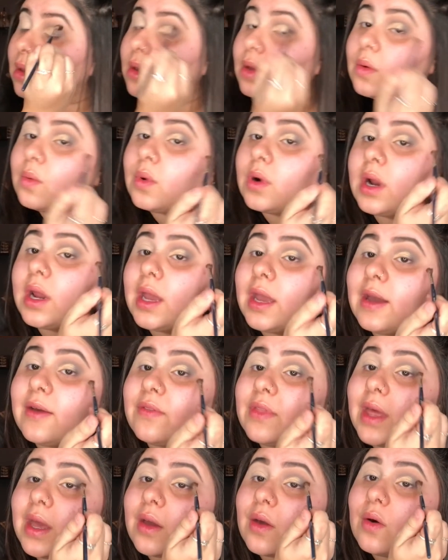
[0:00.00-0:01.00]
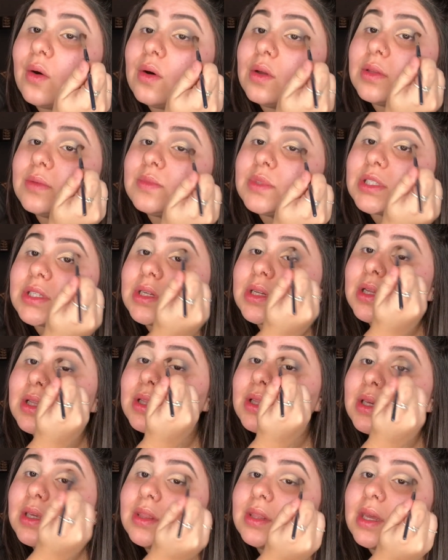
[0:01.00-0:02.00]
Where I have that gold, I'm just going to
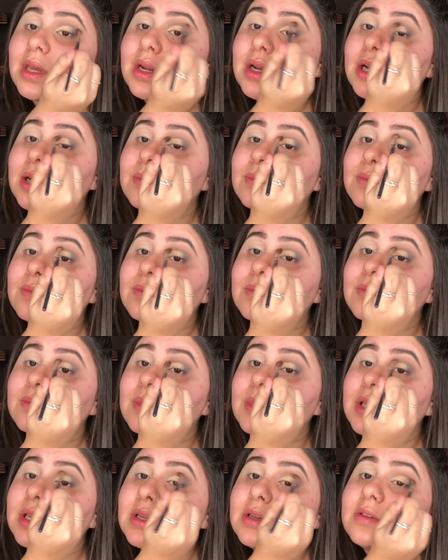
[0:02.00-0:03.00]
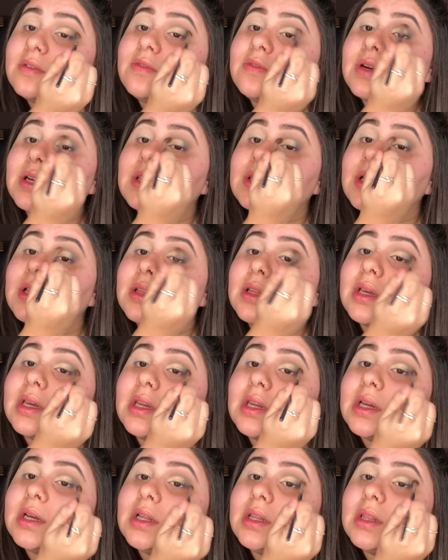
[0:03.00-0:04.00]
clean that up and define that line a